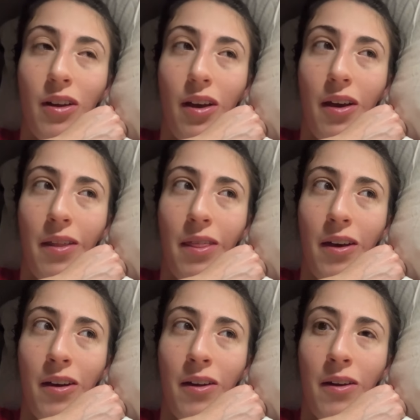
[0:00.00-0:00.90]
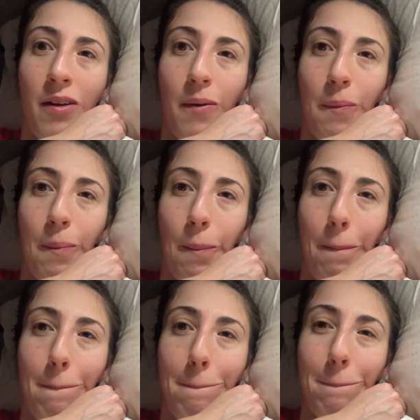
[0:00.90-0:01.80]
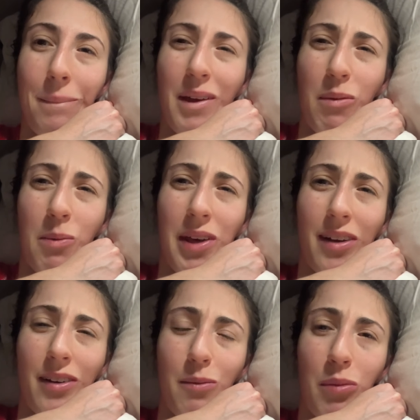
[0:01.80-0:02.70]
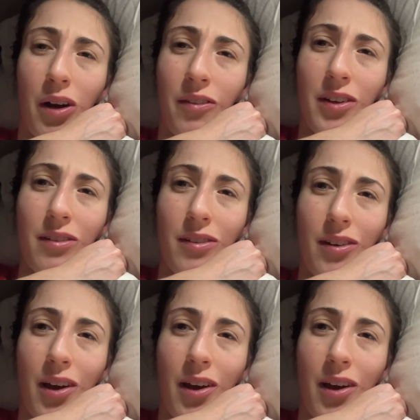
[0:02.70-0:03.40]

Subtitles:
And then I'm gonna make breakfast.